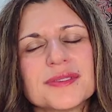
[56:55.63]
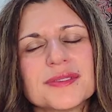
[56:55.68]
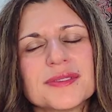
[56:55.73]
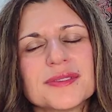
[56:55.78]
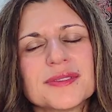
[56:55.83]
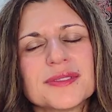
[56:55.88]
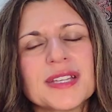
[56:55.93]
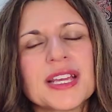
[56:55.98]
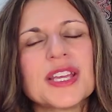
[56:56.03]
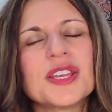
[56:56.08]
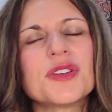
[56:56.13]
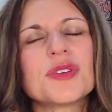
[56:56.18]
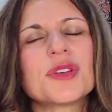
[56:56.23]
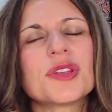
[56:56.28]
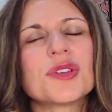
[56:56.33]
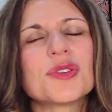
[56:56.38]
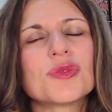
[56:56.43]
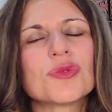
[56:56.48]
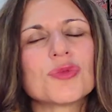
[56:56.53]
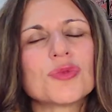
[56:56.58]
that you
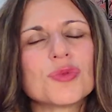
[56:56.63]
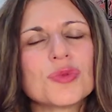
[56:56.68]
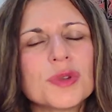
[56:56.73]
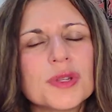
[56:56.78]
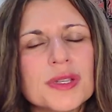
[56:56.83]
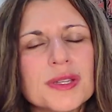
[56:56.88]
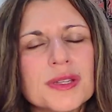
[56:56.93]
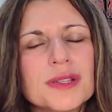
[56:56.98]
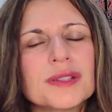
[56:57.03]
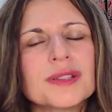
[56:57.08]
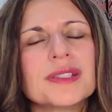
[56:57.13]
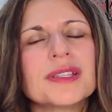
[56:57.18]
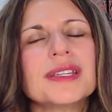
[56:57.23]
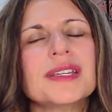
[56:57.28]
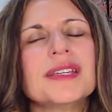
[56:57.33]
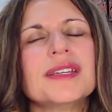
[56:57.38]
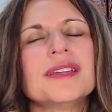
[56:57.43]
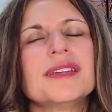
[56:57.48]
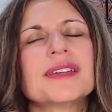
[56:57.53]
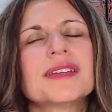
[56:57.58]
can
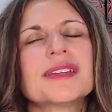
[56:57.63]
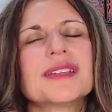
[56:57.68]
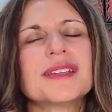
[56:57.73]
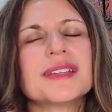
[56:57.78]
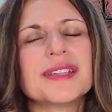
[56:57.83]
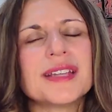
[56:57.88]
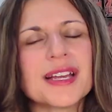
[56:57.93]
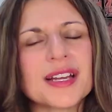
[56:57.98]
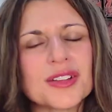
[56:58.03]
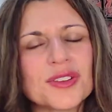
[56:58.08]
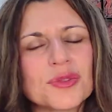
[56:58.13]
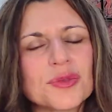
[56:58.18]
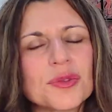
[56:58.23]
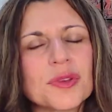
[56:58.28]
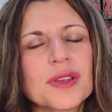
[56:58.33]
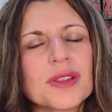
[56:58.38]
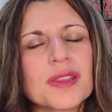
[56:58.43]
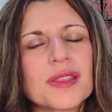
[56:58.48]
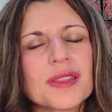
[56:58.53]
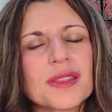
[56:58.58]
really connect
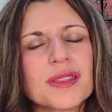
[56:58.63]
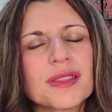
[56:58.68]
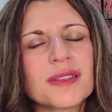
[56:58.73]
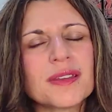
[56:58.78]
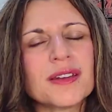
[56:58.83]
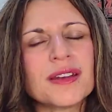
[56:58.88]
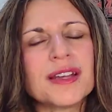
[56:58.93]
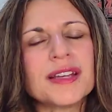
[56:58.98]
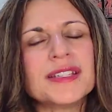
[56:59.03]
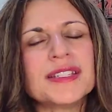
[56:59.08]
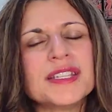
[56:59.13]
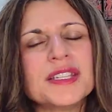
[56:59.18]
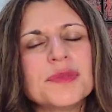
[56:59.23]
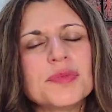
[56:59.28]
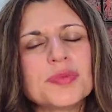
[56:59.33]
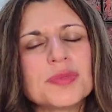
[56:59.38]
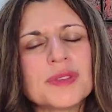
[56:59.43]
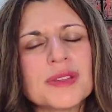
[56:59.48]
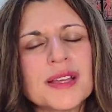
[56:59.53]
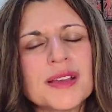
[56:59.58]
with on a deep
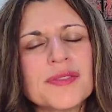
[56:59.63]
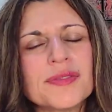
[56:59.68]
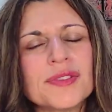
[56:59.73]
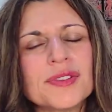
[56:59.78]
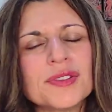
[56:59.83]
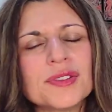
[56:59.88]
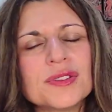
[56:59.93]
level.